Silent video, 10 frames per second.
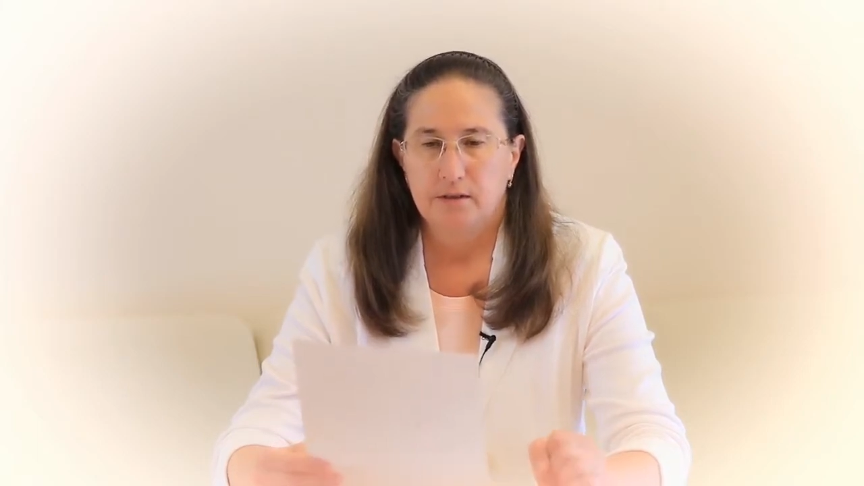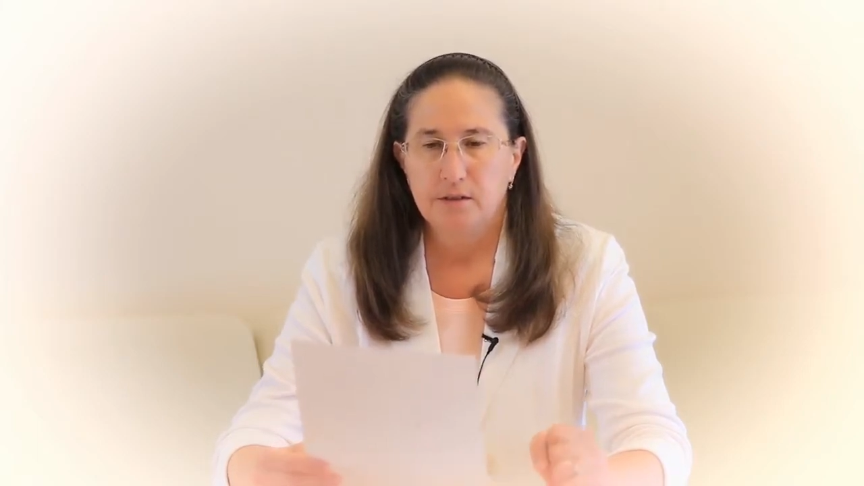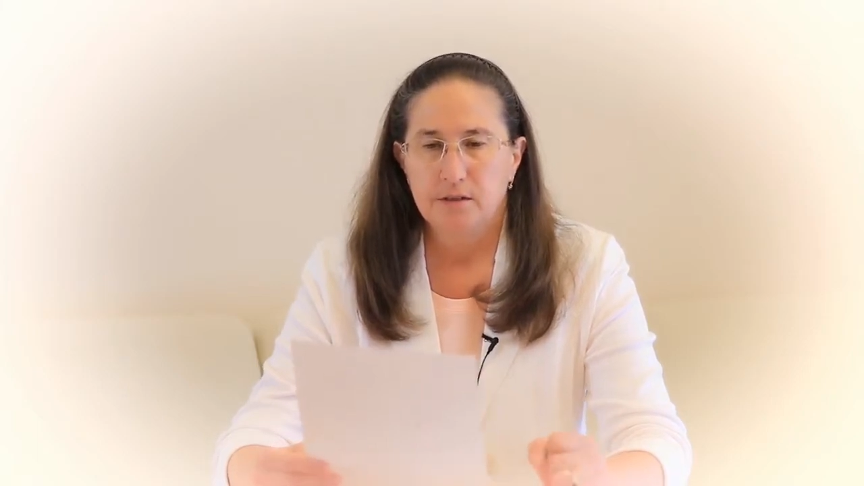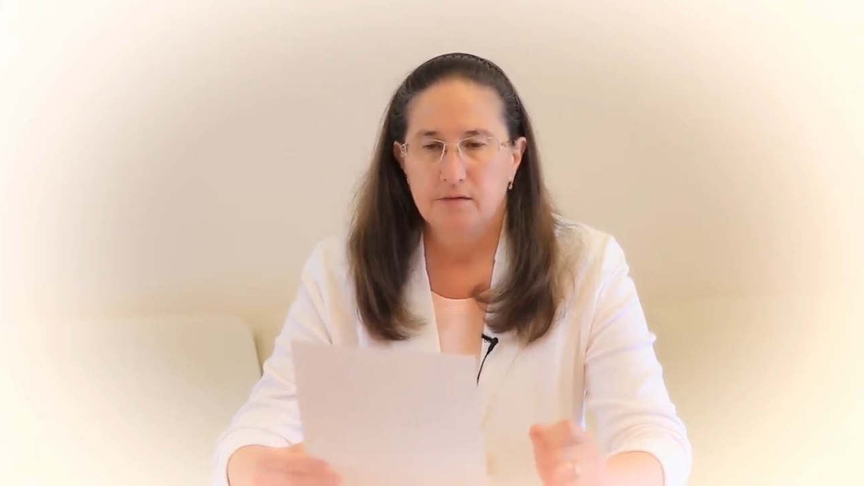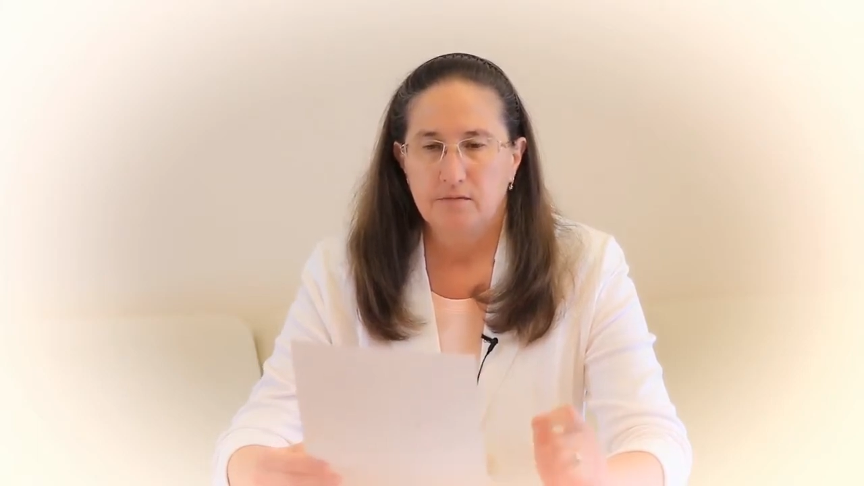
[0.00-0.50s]

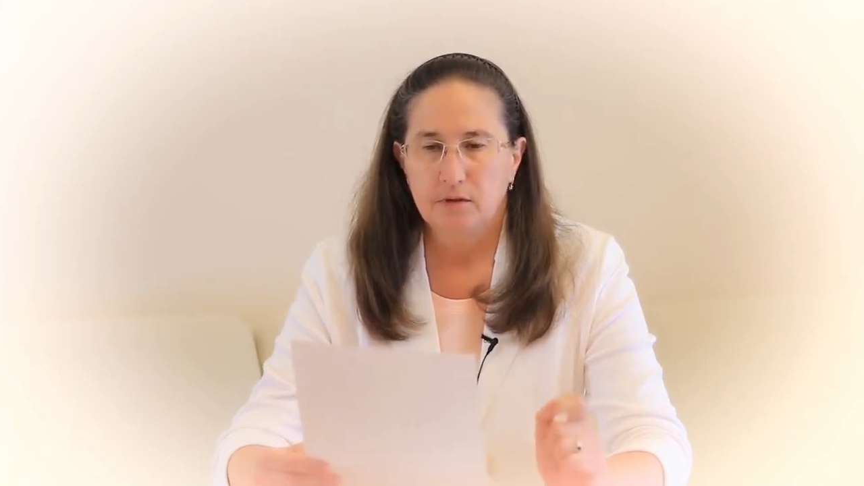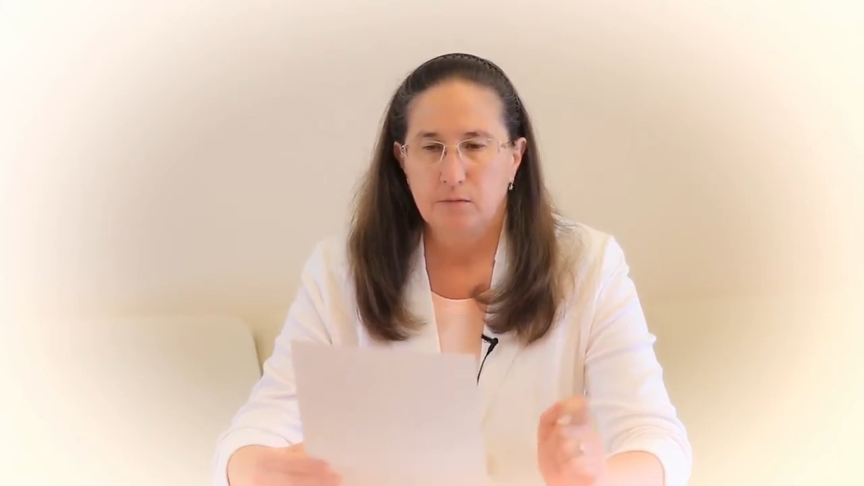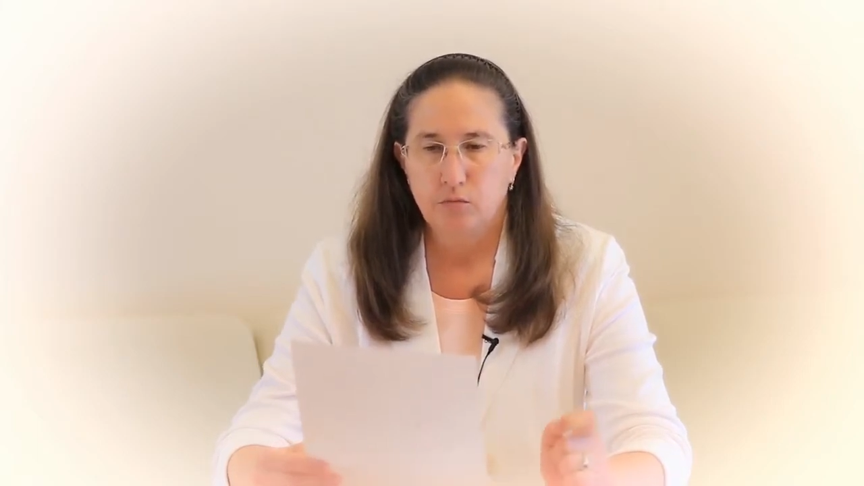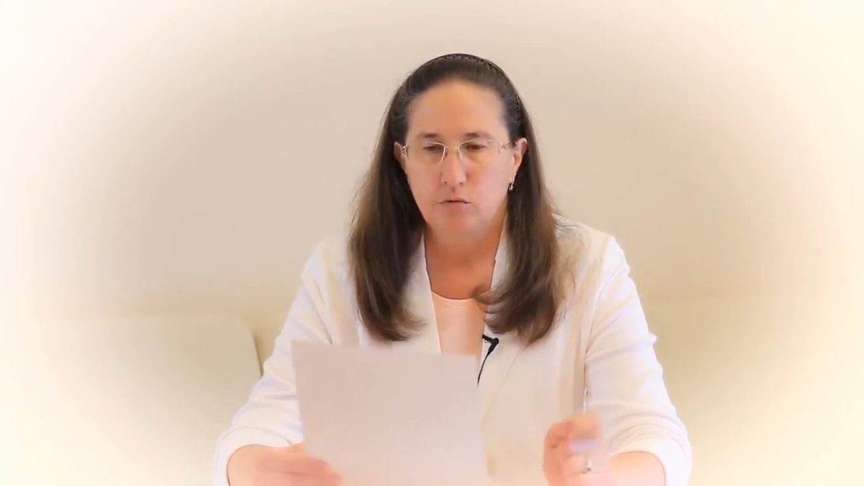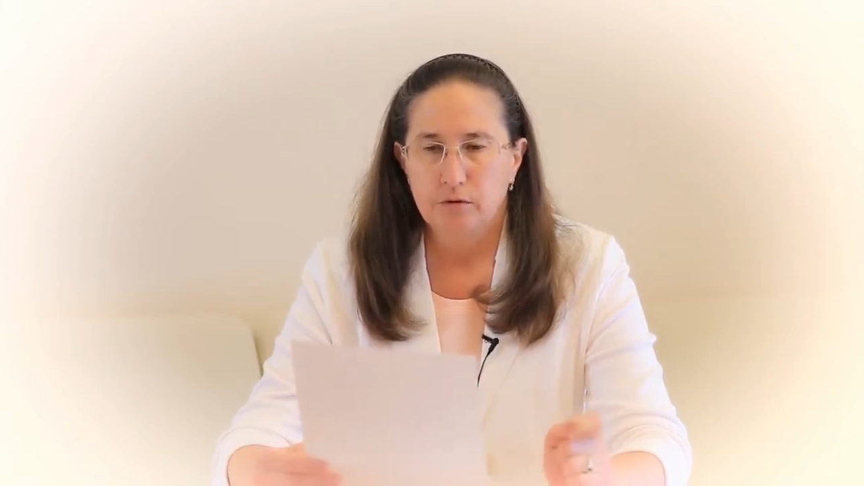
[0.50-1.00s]
"The
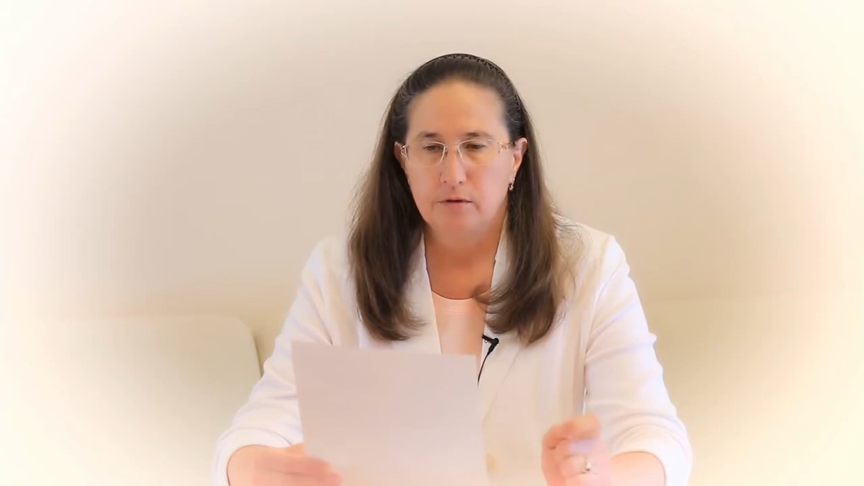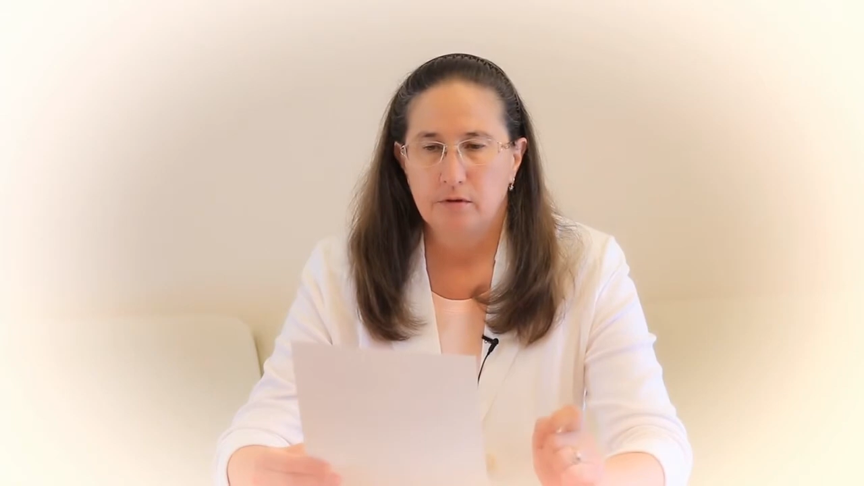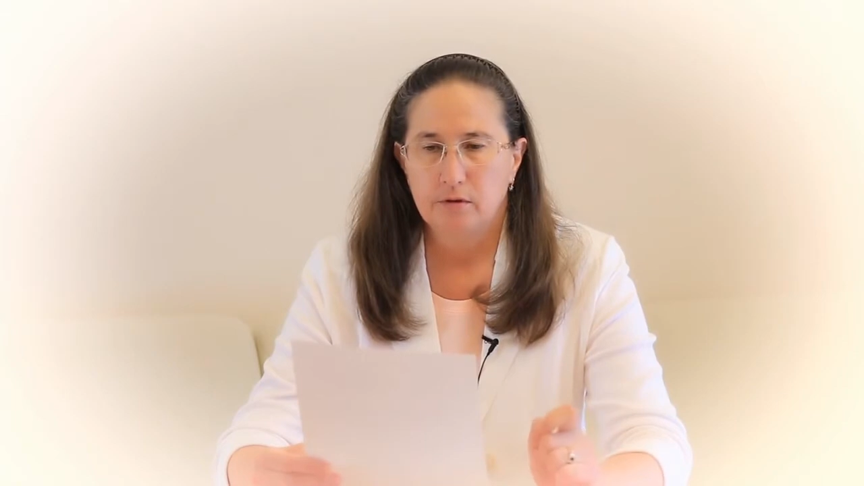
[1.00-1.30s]
only way